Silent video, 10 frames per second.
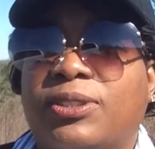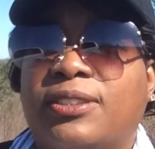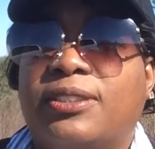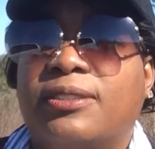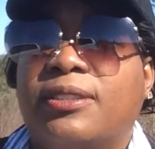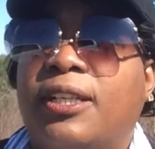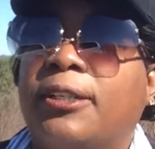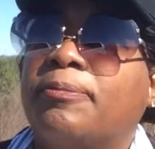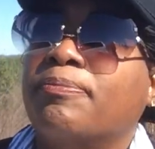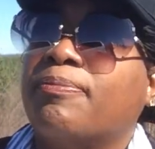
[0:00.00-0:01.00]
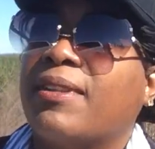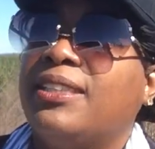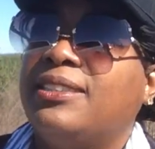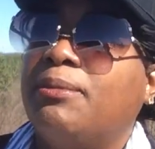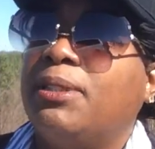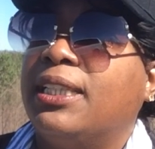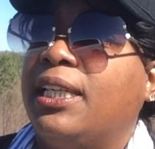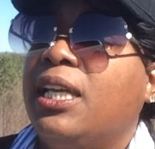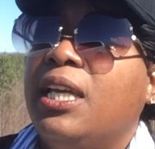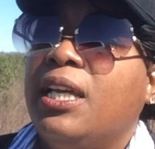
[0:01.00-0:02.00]

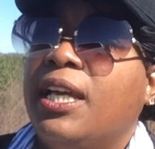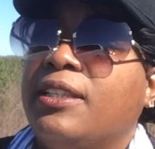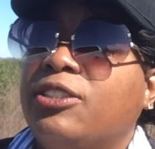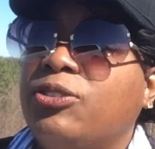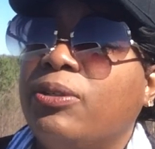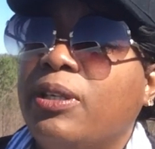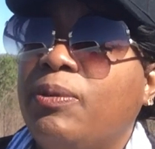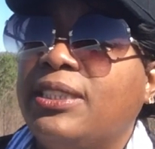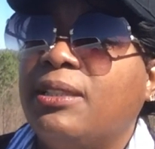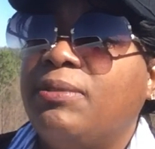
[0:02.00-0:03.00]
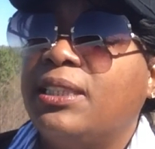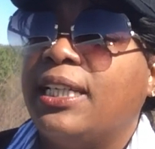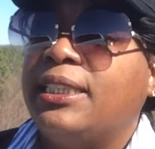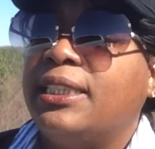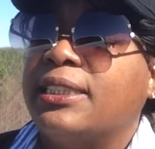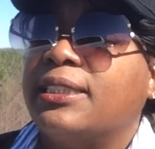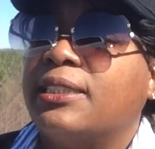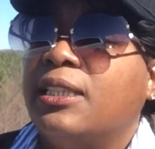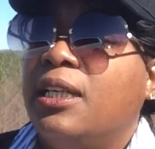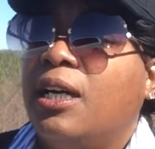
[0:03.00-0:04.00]
simile. And the story went something like this.